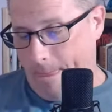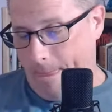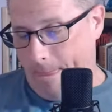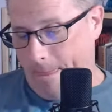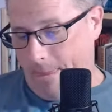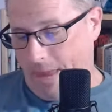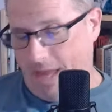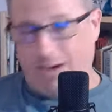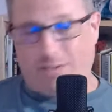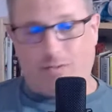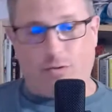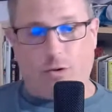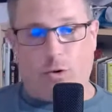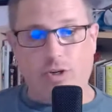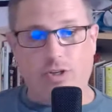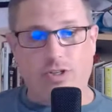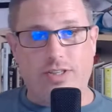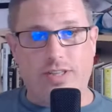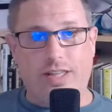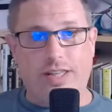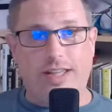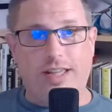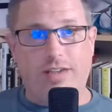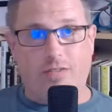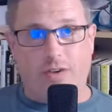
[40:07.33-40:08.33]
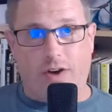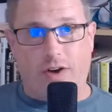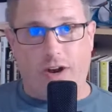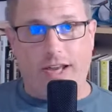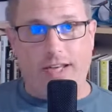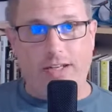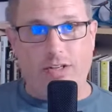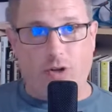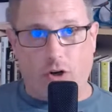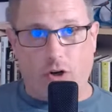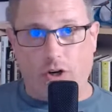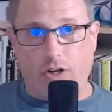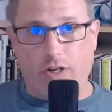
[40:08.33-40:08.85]
And of course, then they
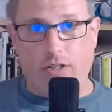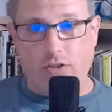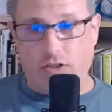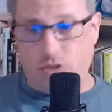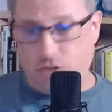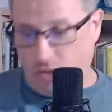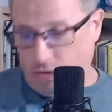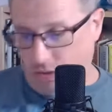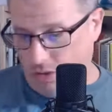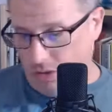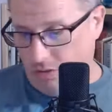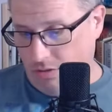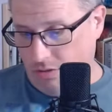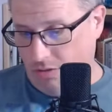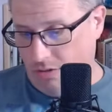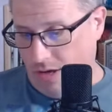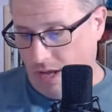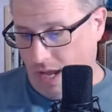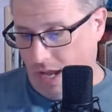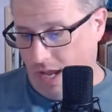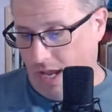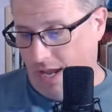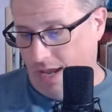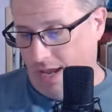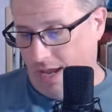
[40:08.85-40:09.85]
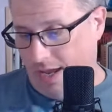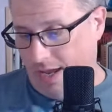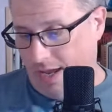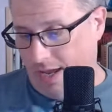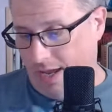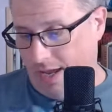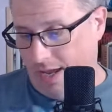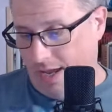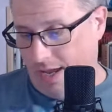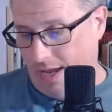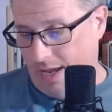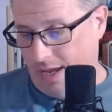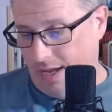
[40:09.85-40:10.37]
find Kirk and Sulu,
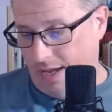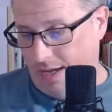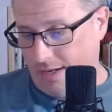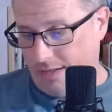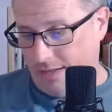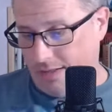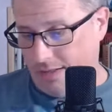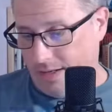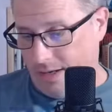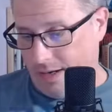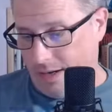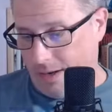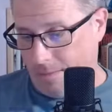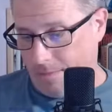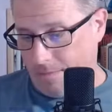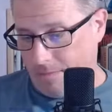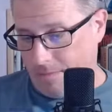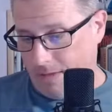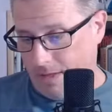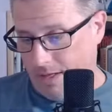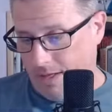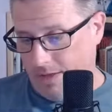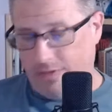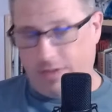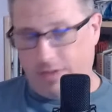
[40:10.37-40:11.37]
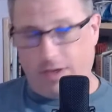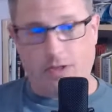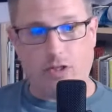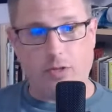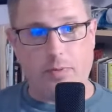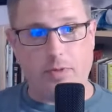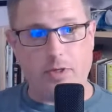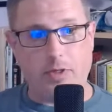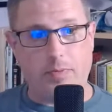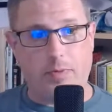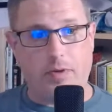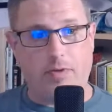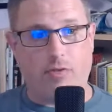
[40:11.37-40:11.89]
and they're
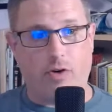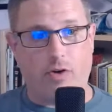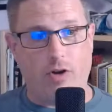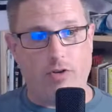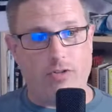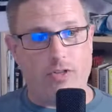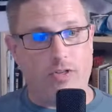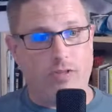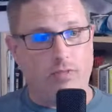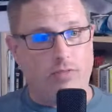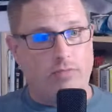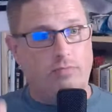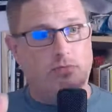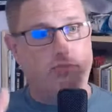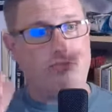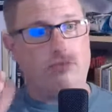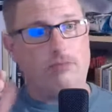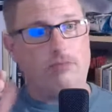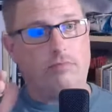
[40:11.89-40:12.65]
supposed to be frozen,